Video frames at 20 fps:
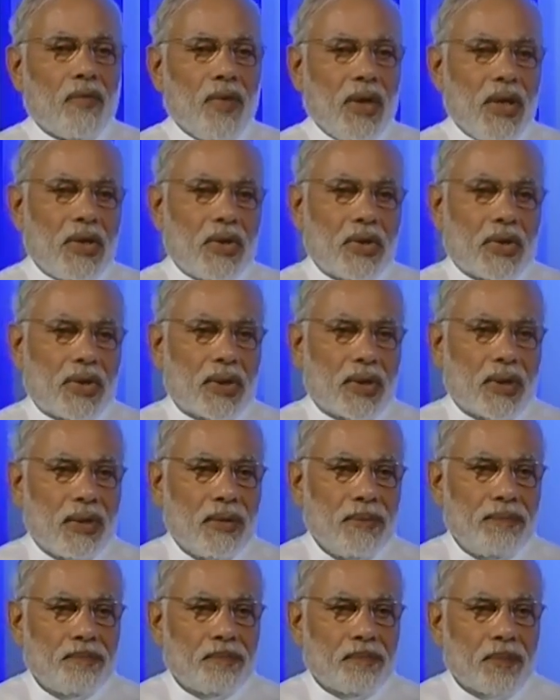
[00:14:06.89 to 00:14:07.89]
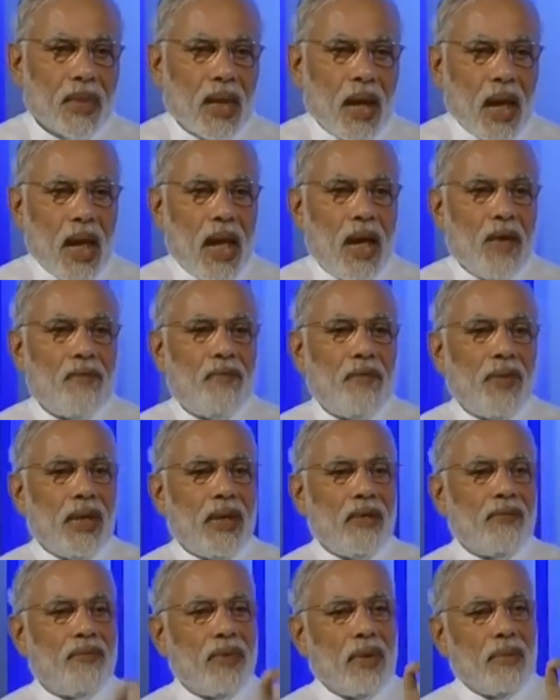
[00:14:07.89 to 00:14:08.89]
which
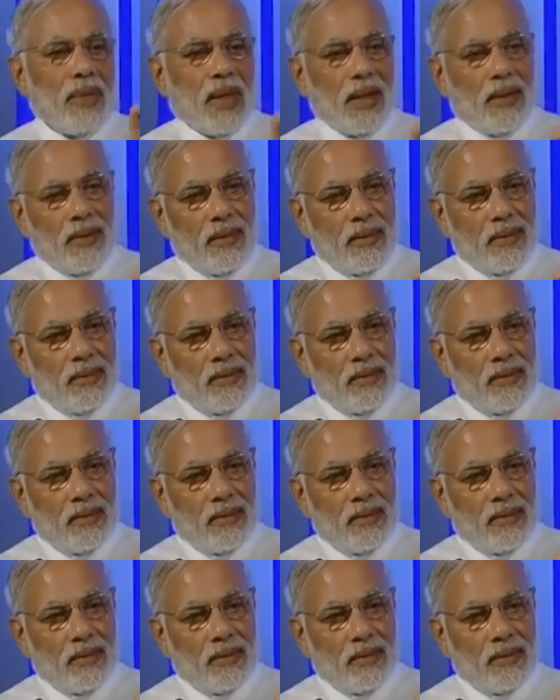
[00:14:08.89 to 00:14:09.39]
every woman